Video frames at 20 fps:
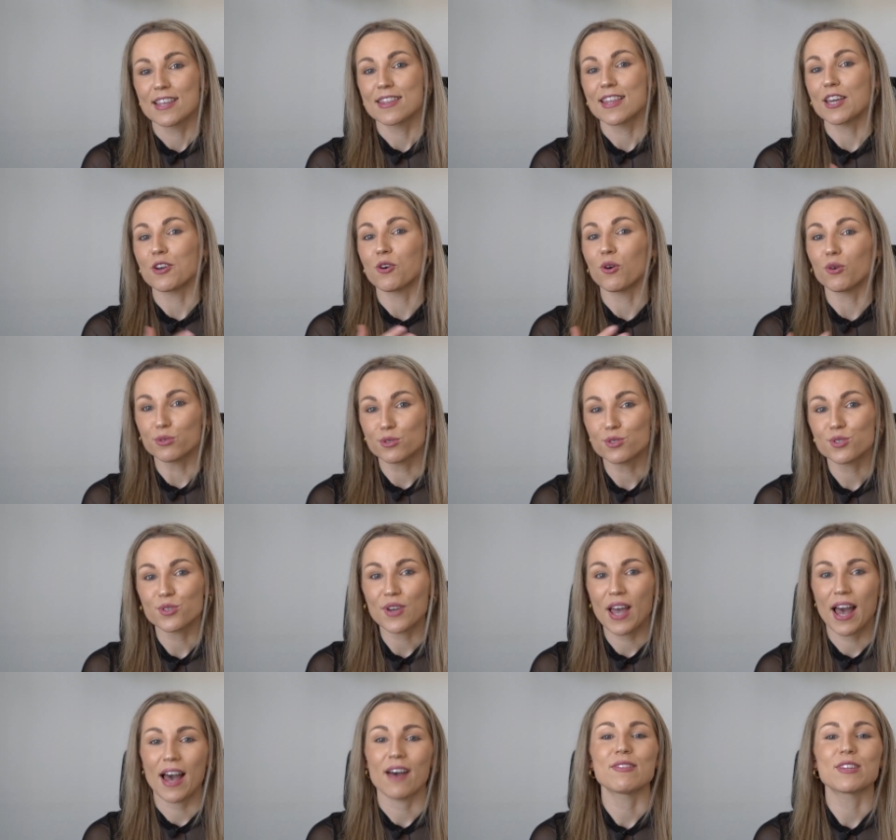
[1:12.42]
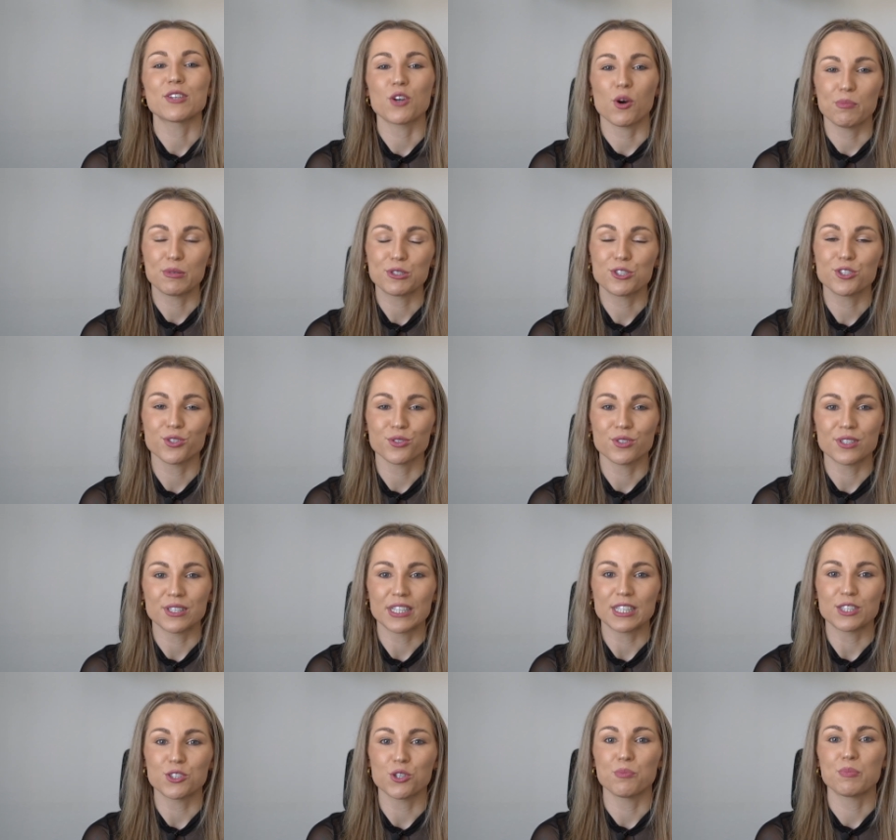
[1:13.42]
they also have the
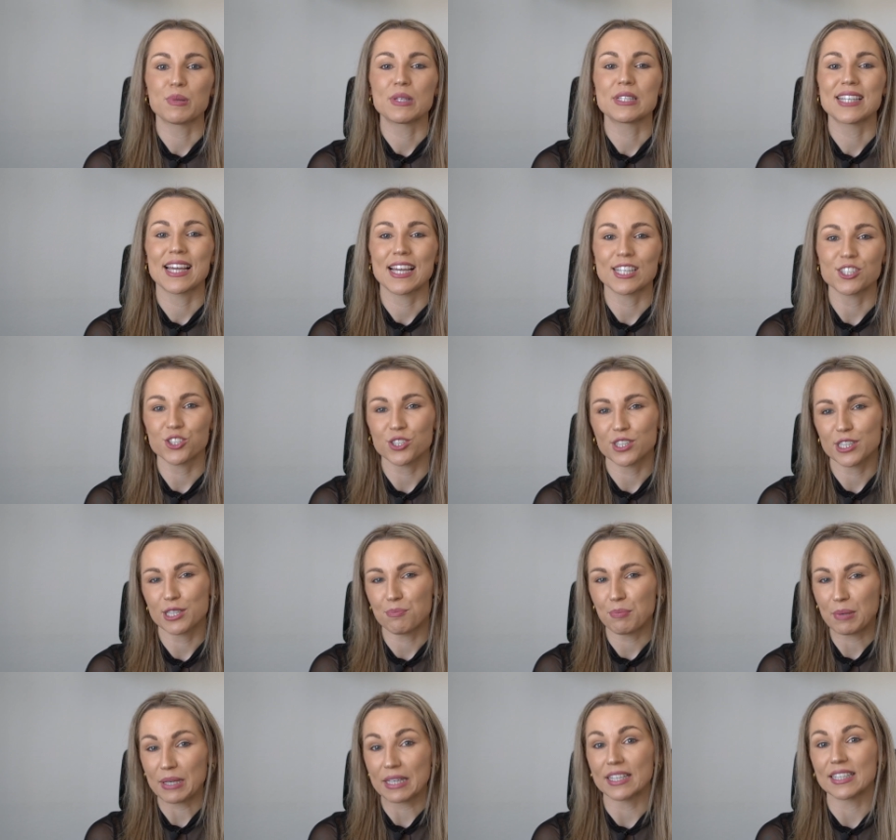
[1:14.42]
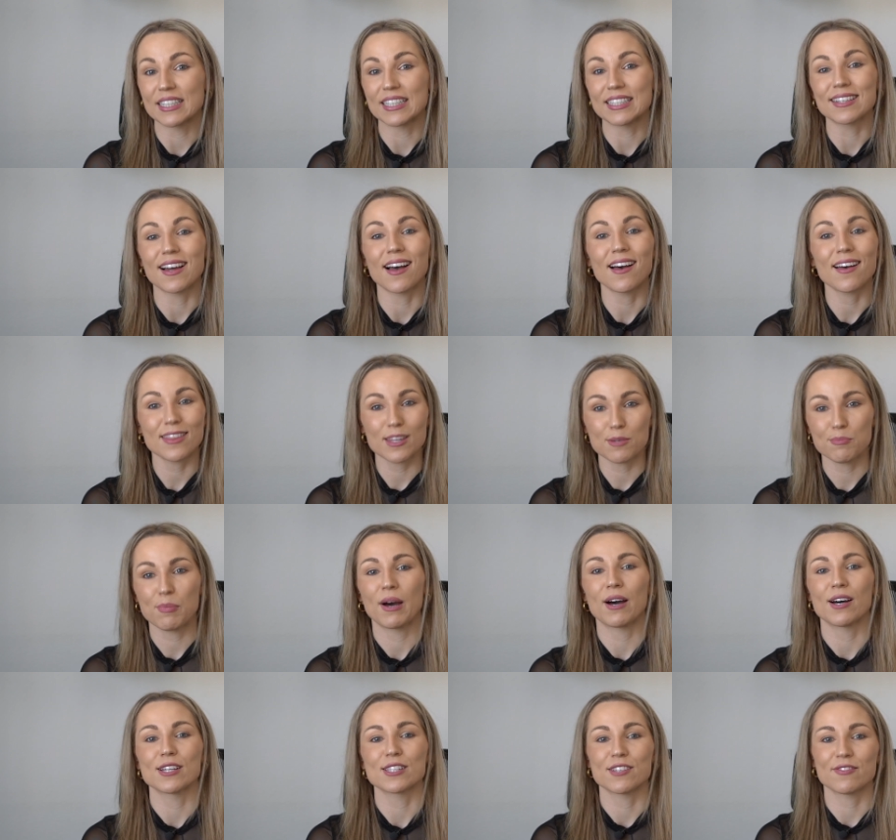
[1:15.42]
opportunity to potentially appear in other
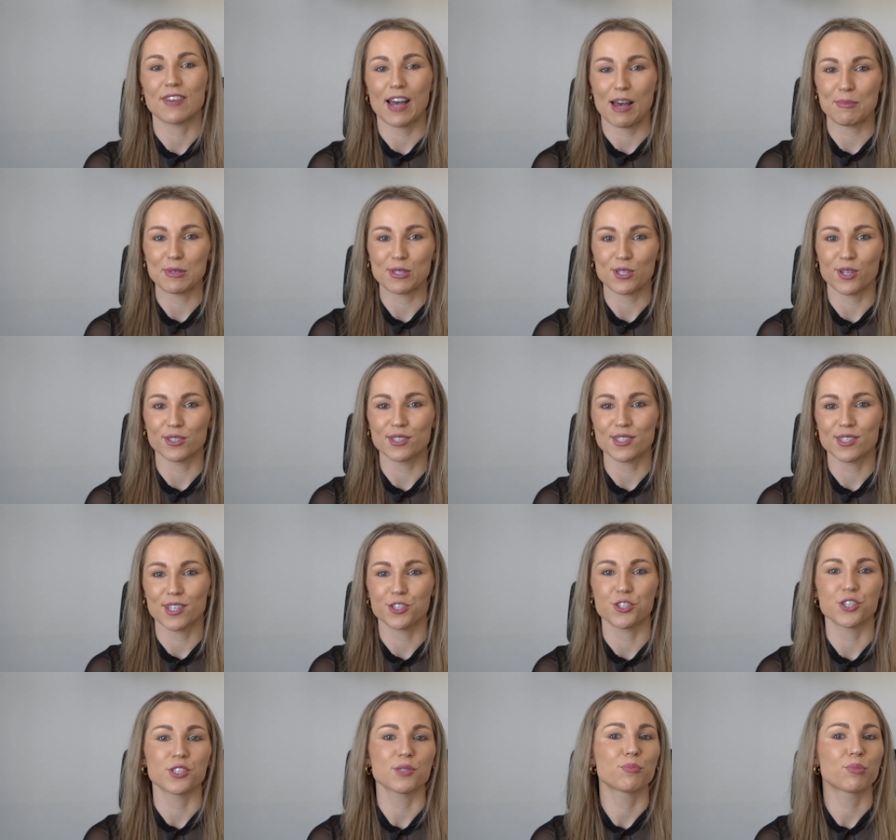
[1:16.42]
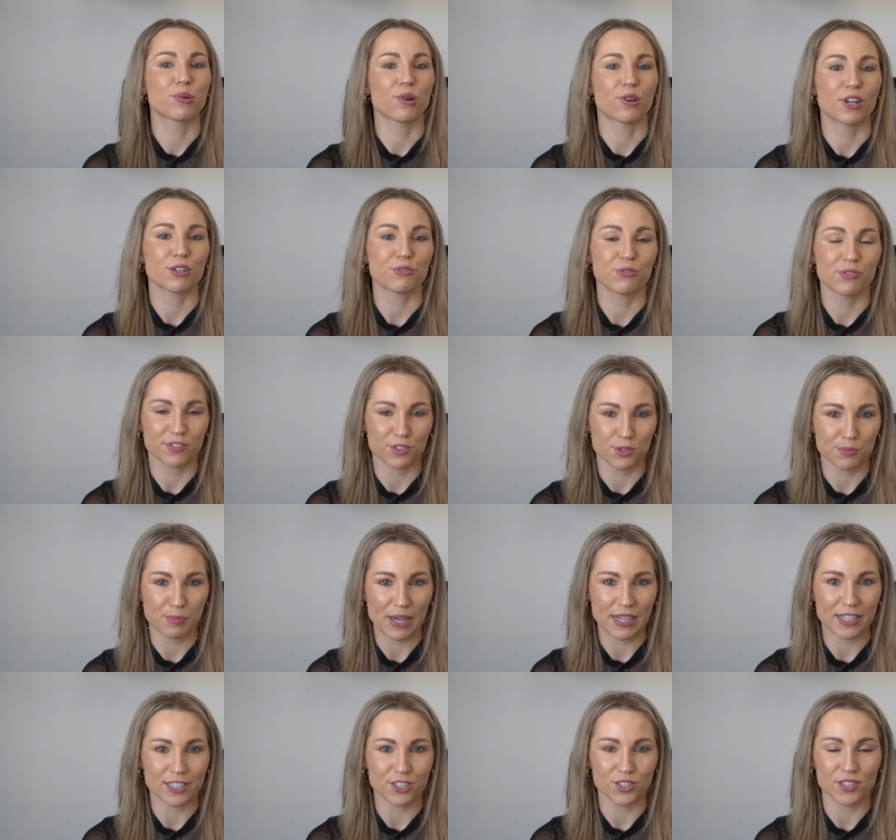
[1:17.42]
parts of Amazon, such as product review
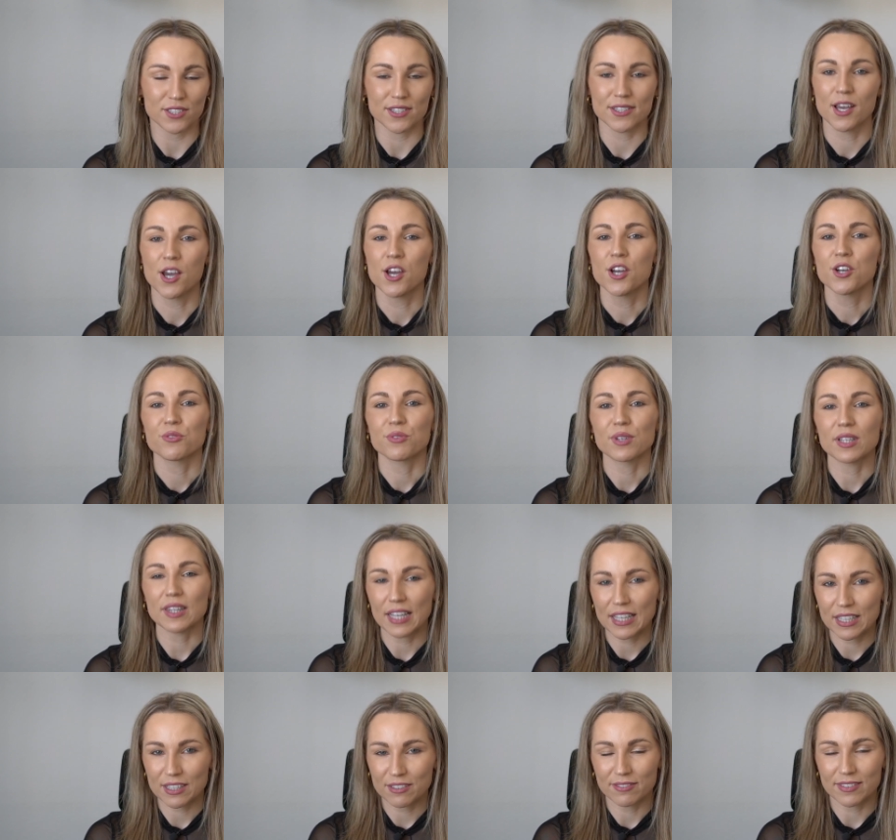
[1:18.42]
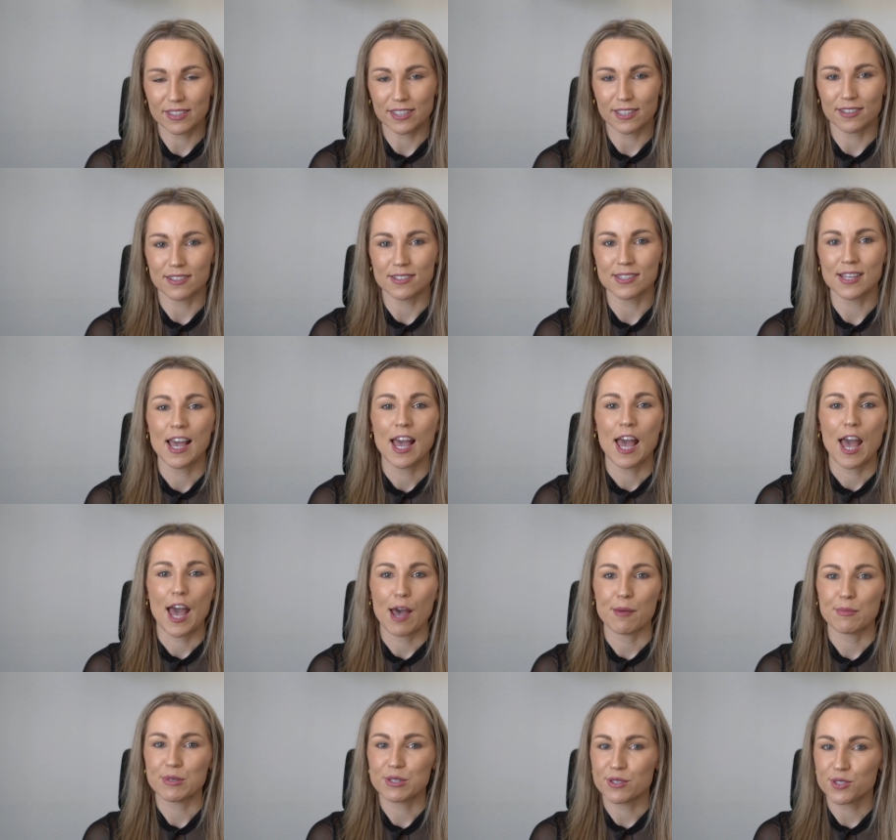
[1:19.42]
pages, related videos,
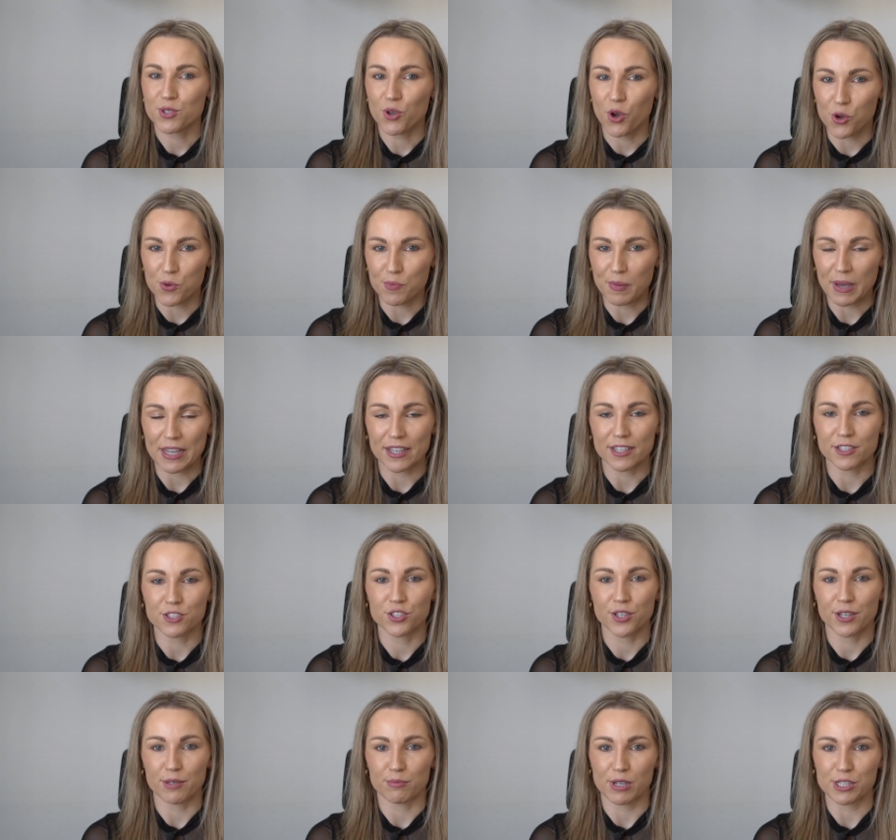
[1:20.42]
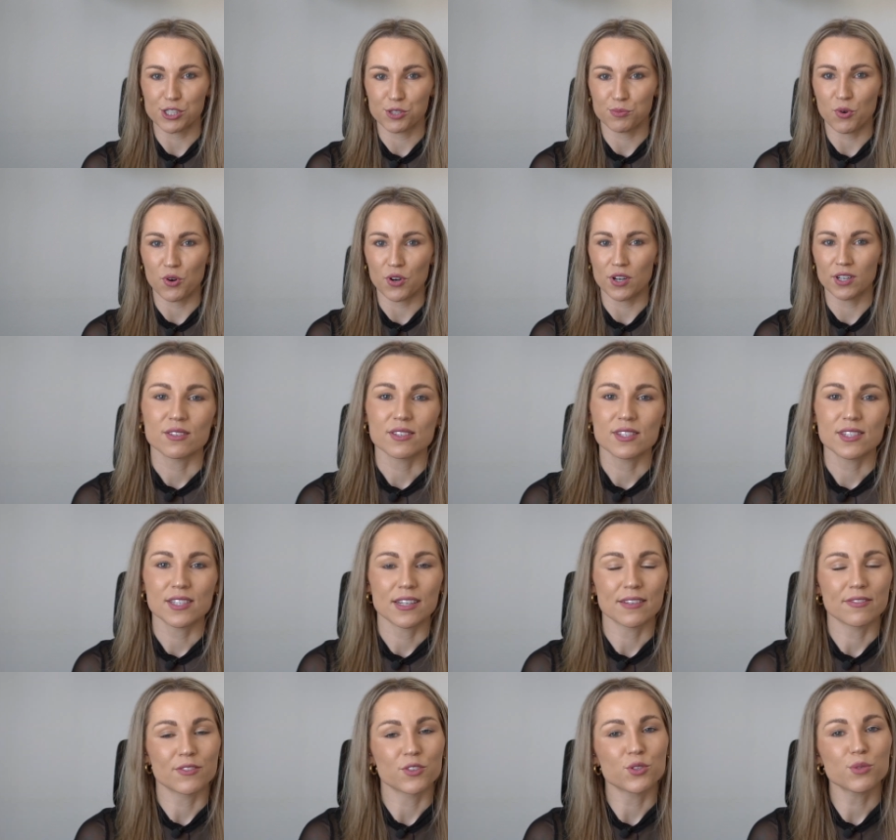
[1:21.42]
Amazon's homepage, and much more. So
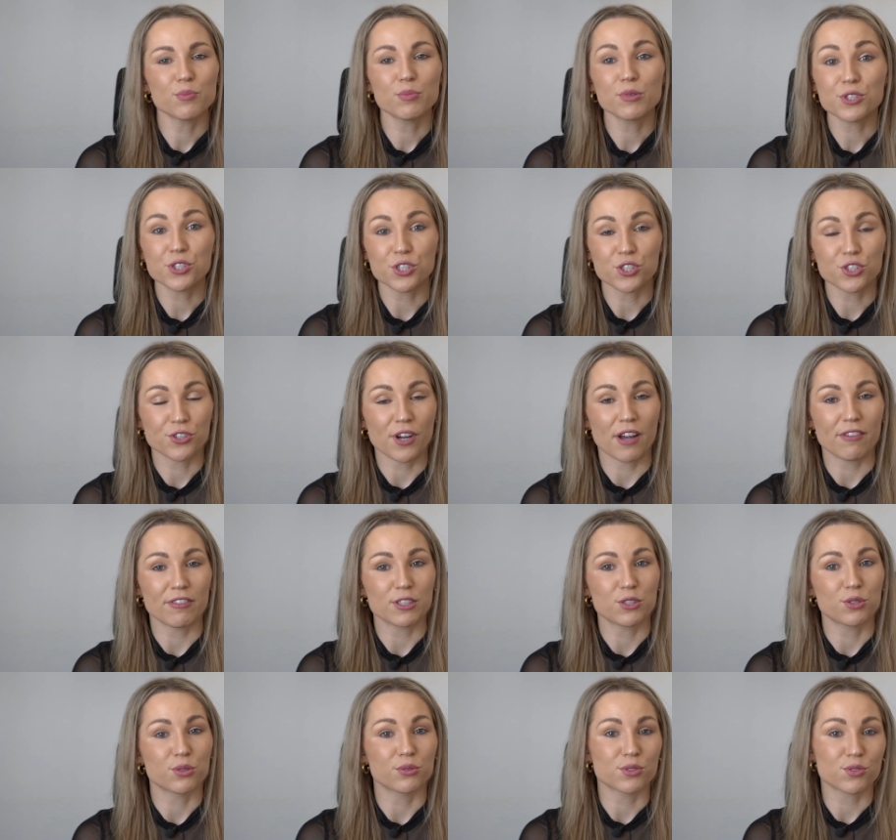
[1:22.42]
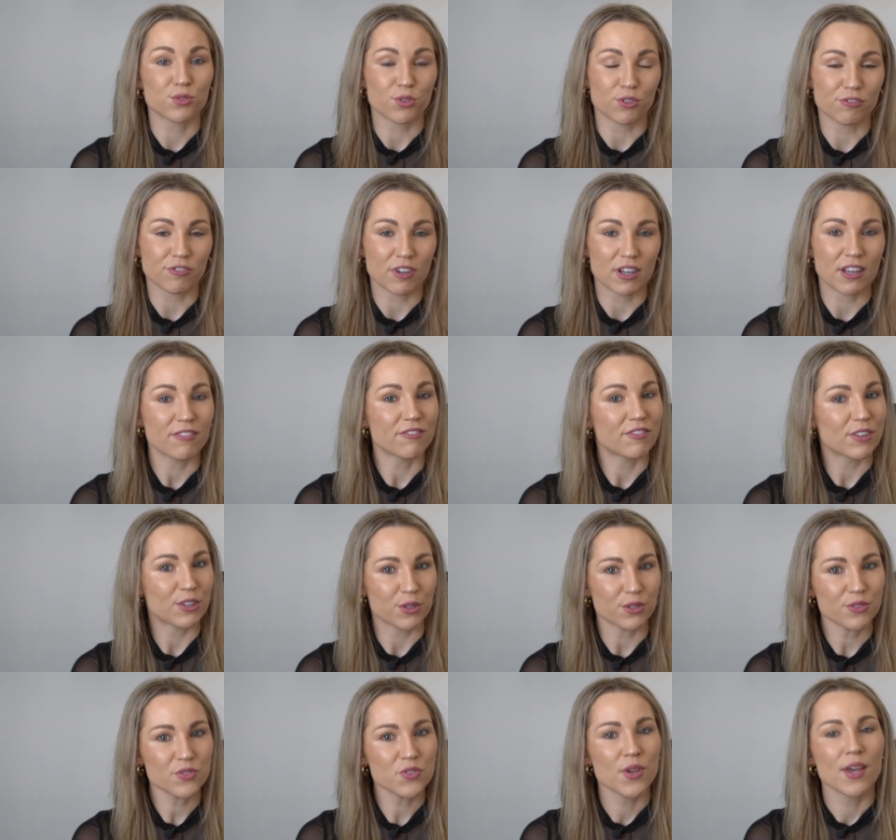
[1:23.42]
instead of you pushing traffic to your storefront and
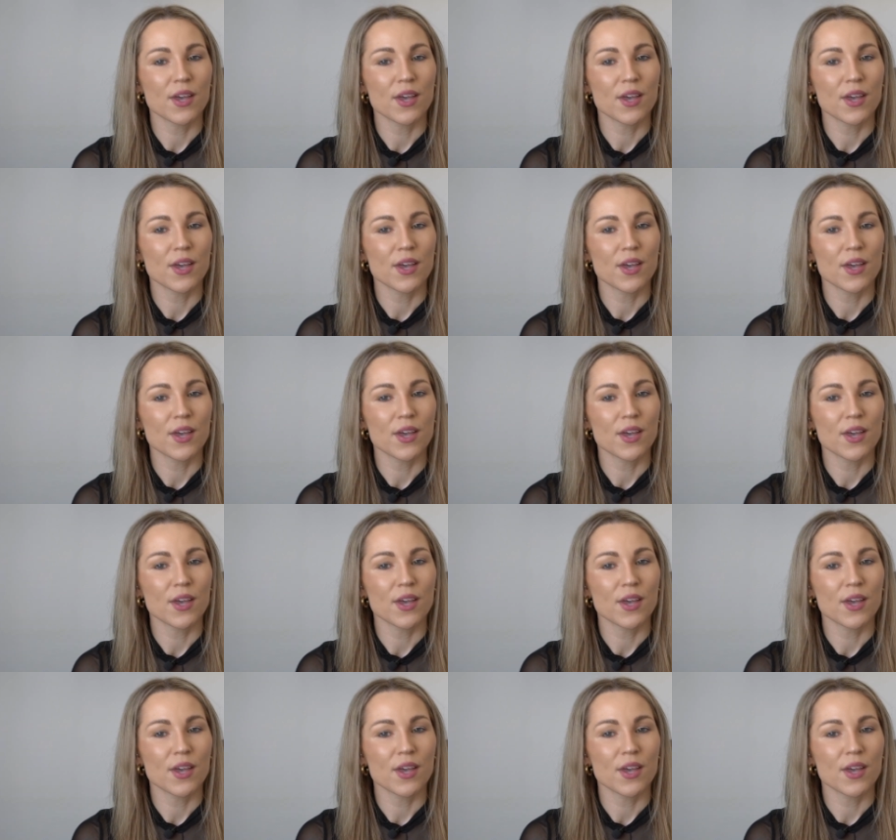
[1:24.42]
videos,